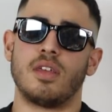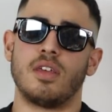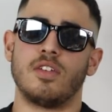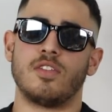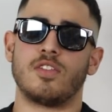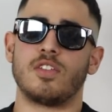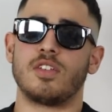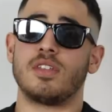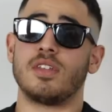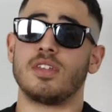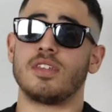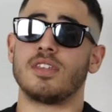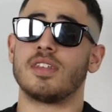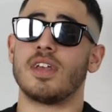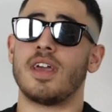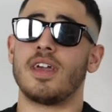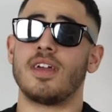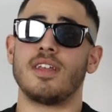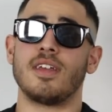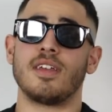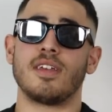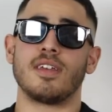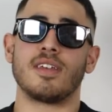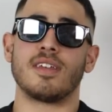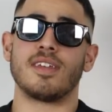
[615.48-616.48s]
it's just
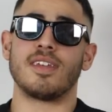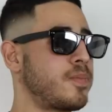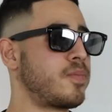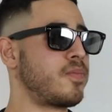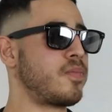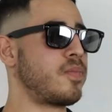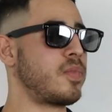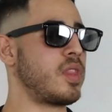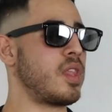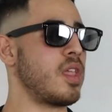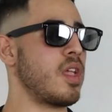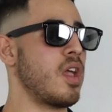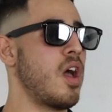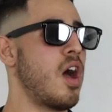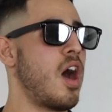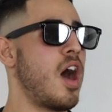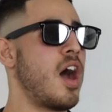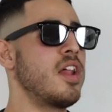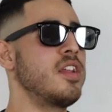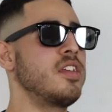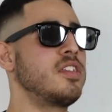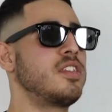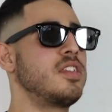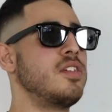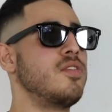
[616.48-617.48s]
exciting
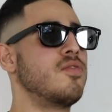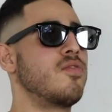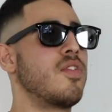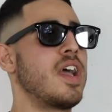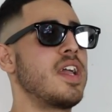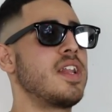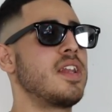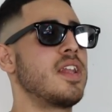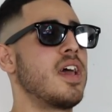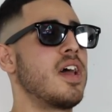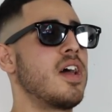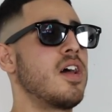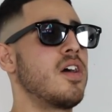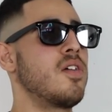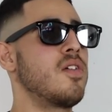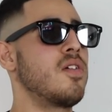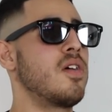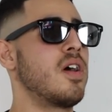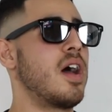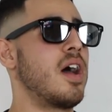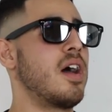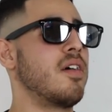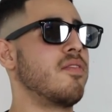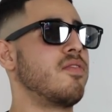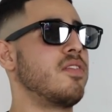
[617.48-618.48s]
honestly, right
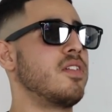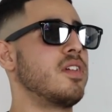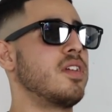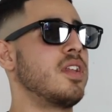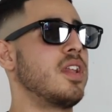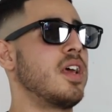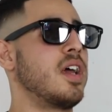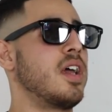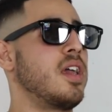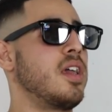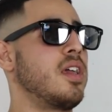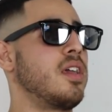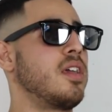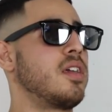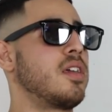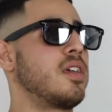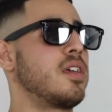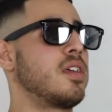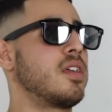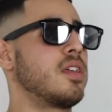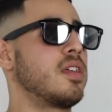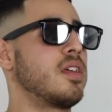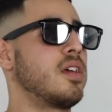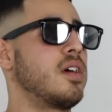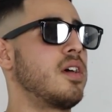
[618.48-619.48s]
now, I feel like
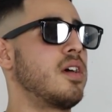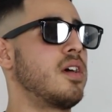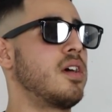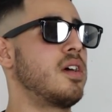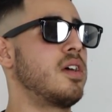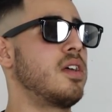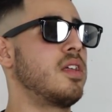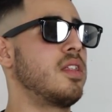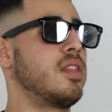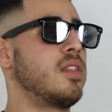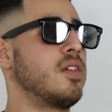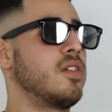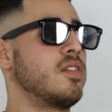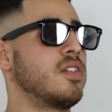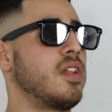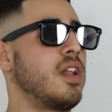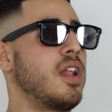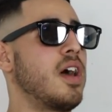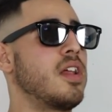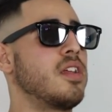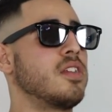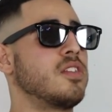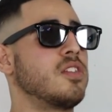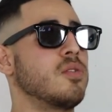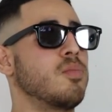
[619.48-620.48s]
uh, there's a
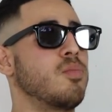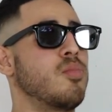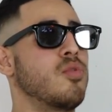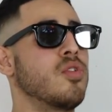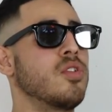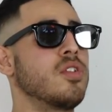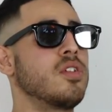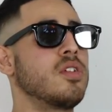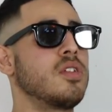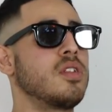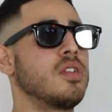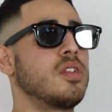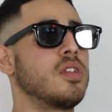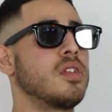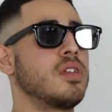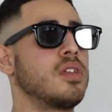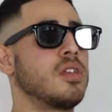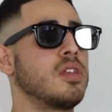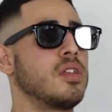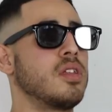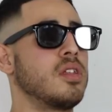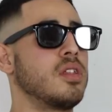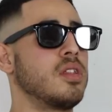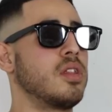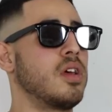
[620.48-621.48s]
lot of support.
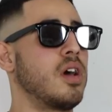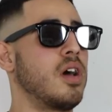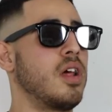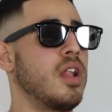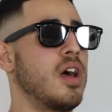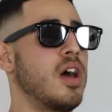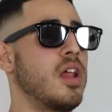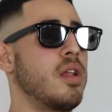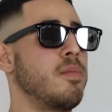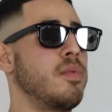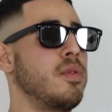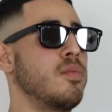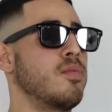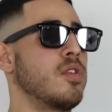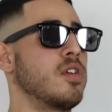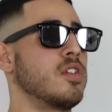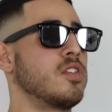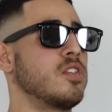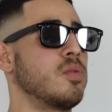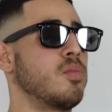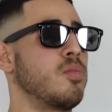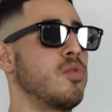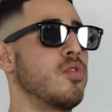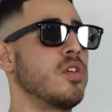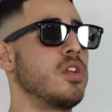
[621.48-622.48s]
A lot of people are
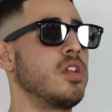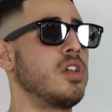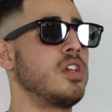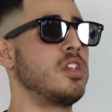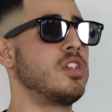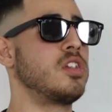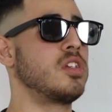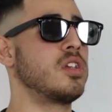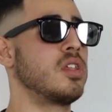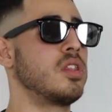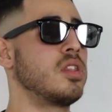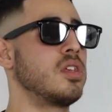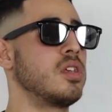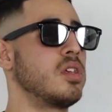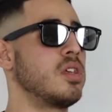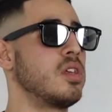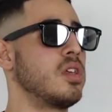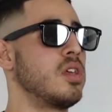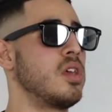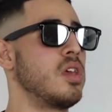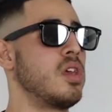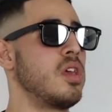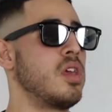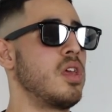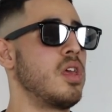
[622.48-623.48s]
supporting each other.
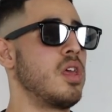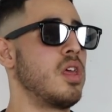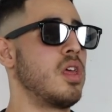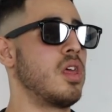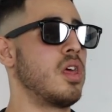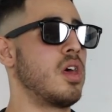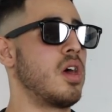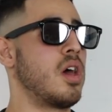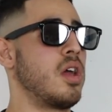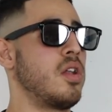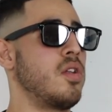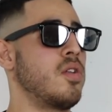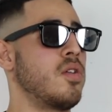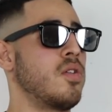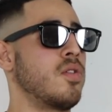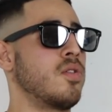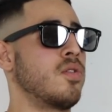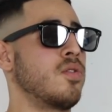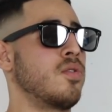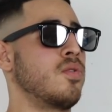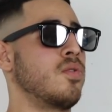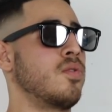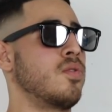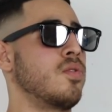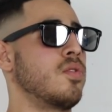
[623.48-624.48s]
I
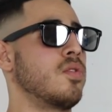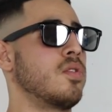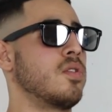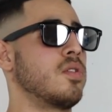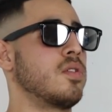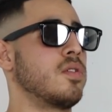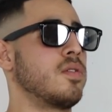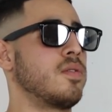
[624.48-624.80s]
know,